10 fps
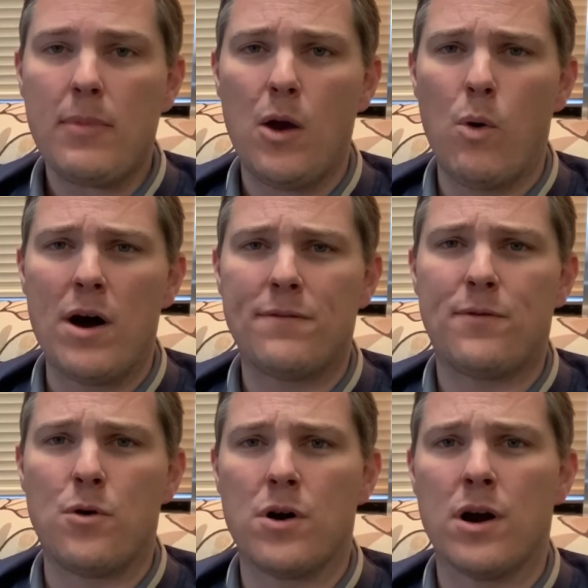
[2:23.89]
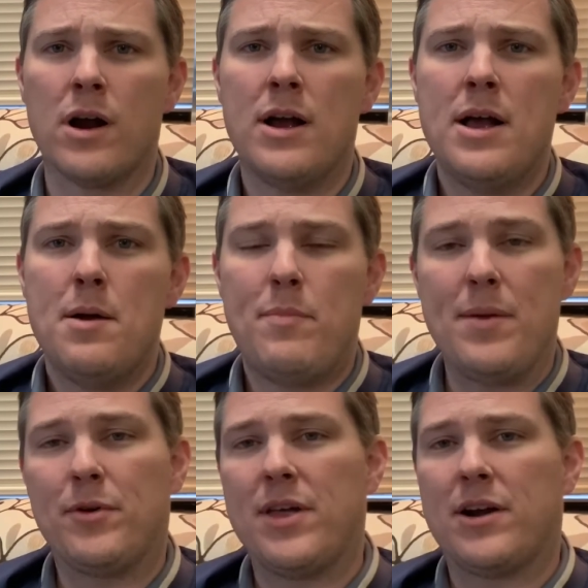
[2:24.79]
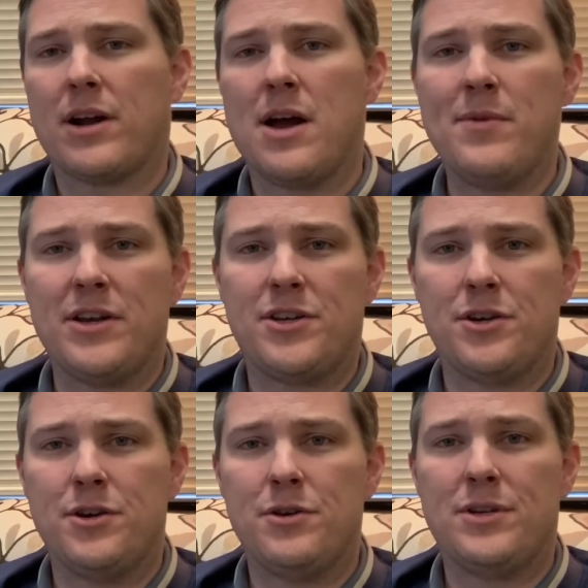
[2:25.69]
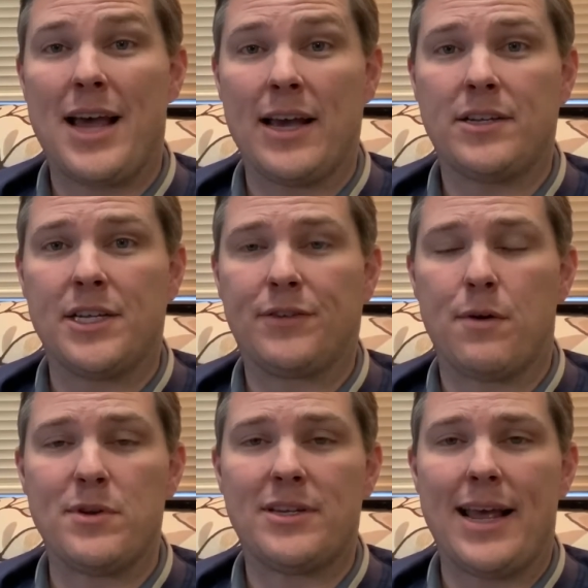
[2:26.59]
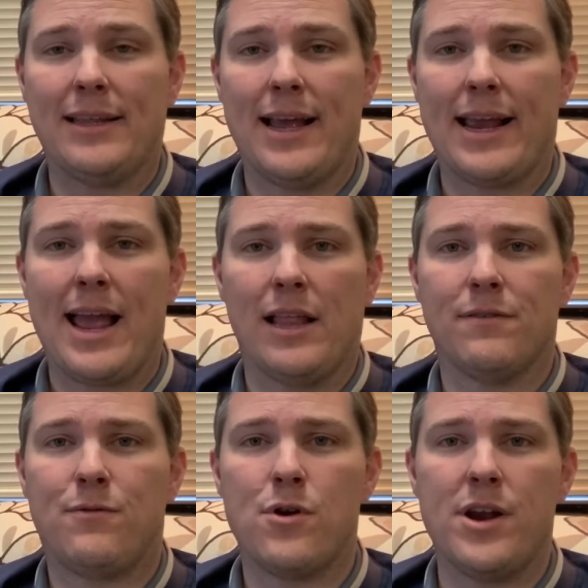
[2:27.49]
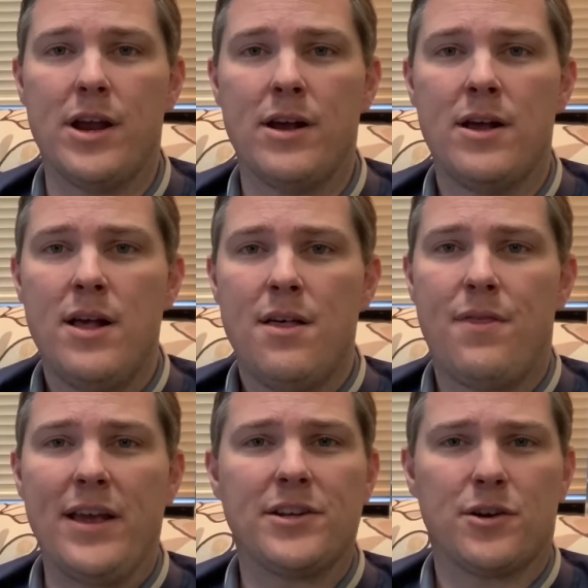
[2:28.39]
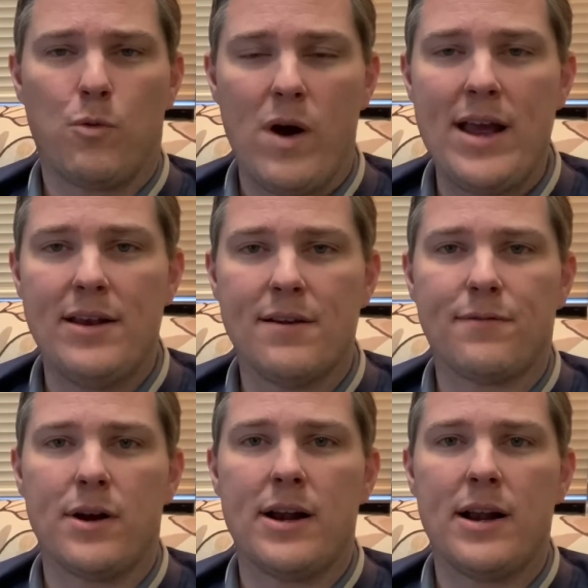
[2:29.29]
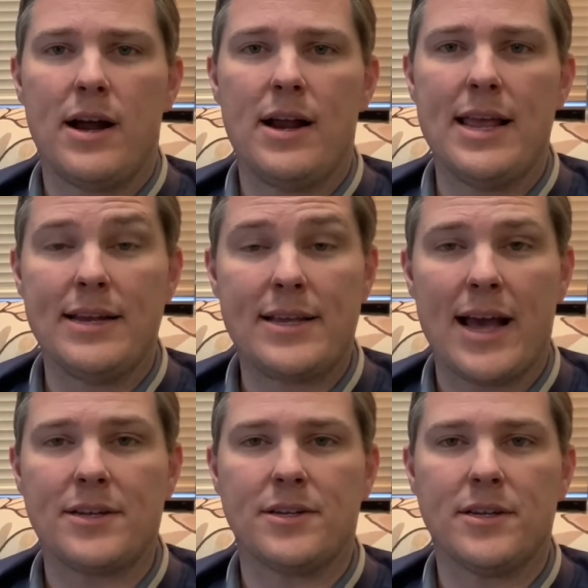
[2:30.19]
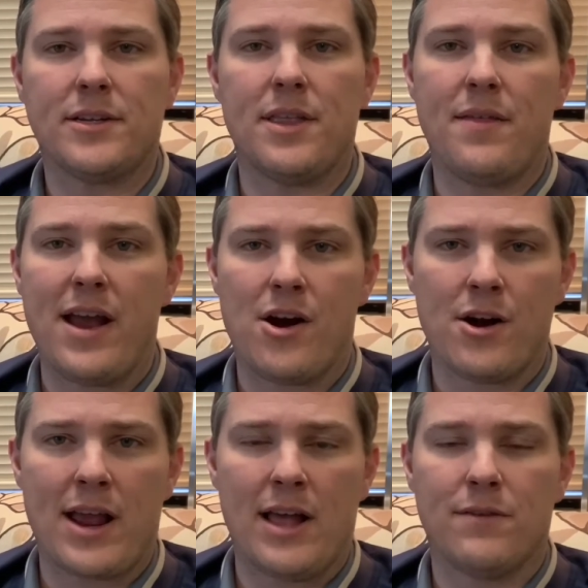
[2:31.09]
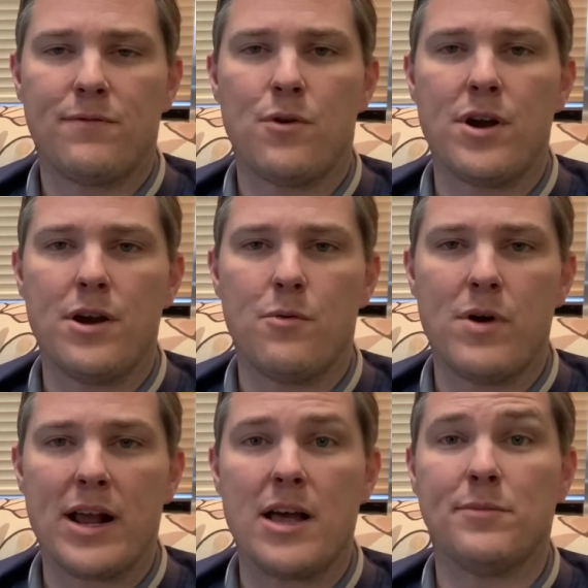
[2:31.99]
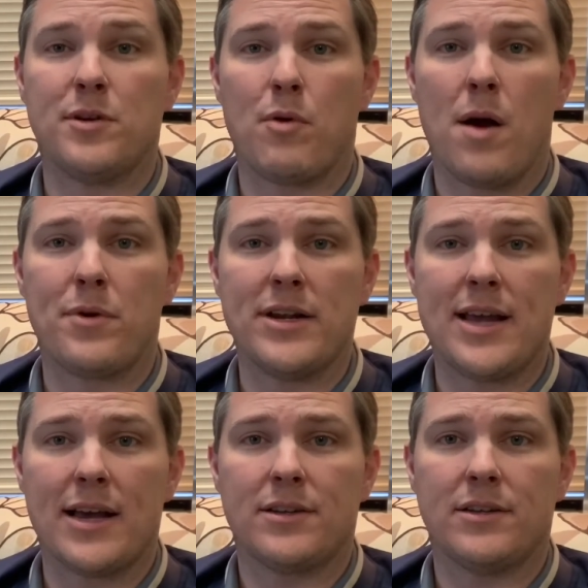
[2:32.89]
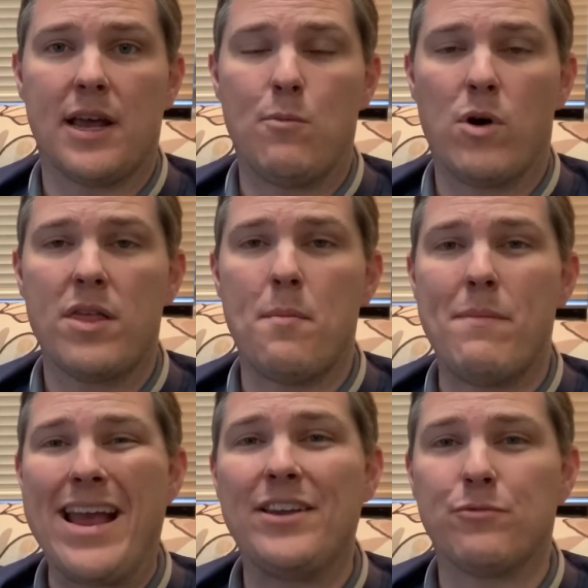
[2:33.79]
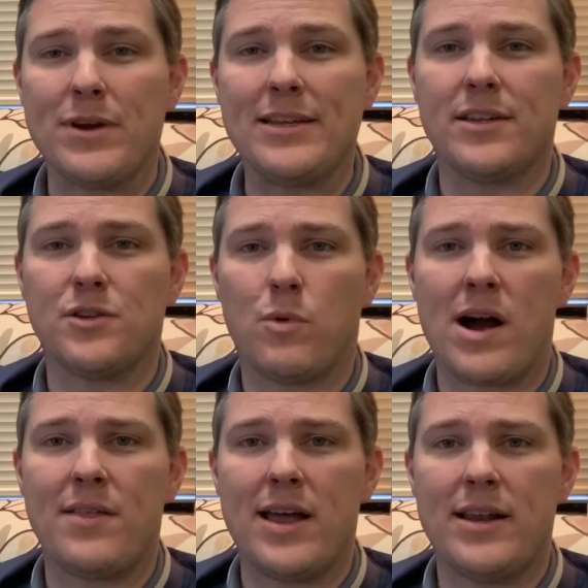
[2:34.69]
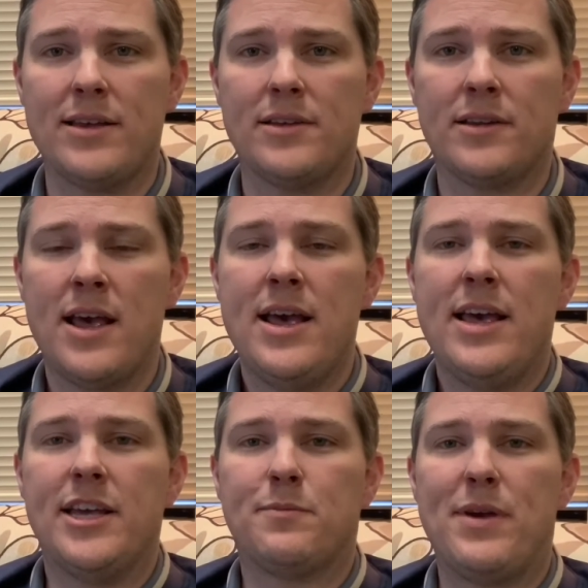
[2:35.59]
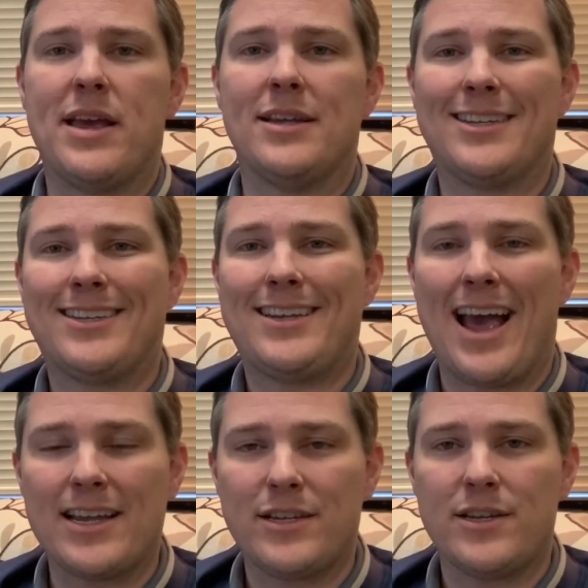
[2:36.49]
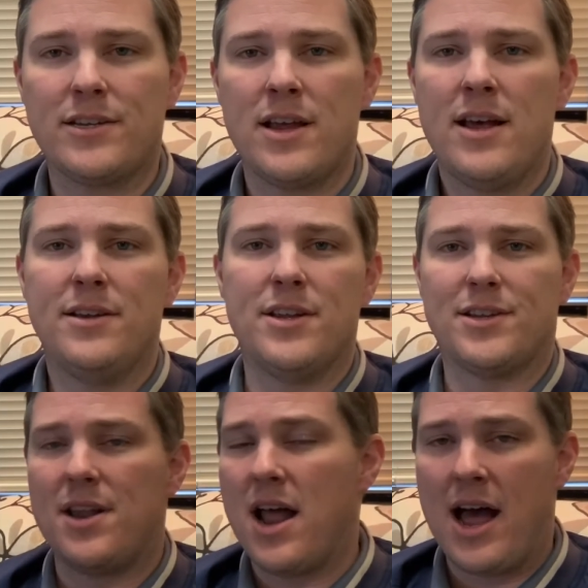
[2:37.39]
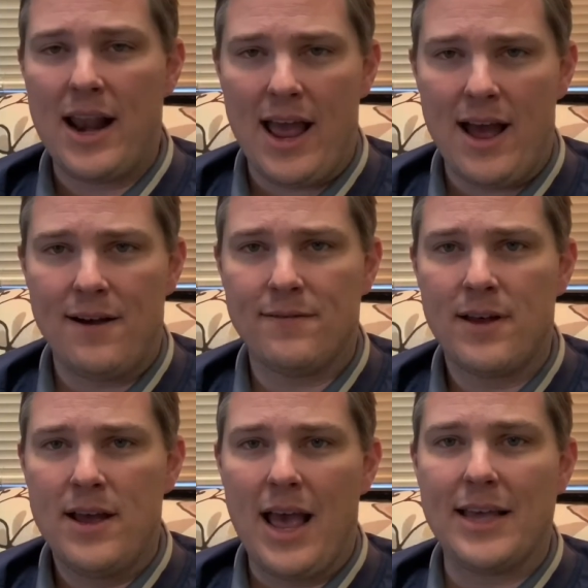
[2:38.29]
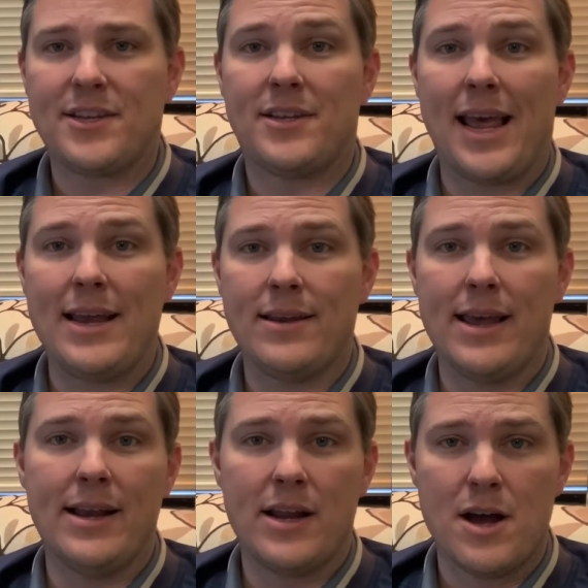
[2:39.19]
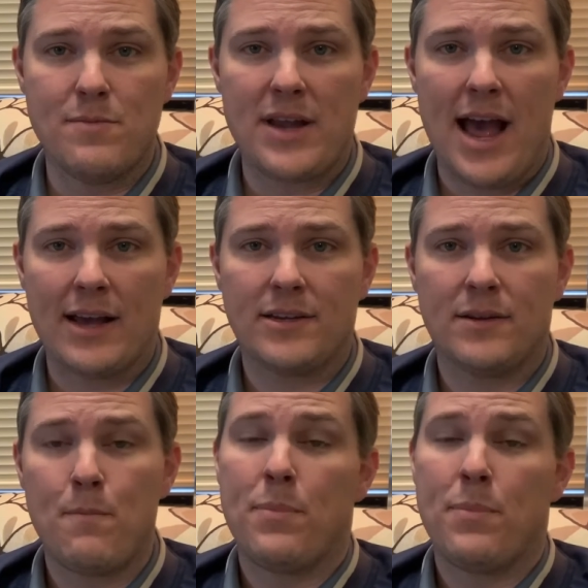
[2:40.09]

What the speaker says: Well, for people that are coming to Texas from a state like California, things are way different in Texas than they are in California when it comes to property taxes. And one of the main reasons why that is because Texas does not have a state income tax.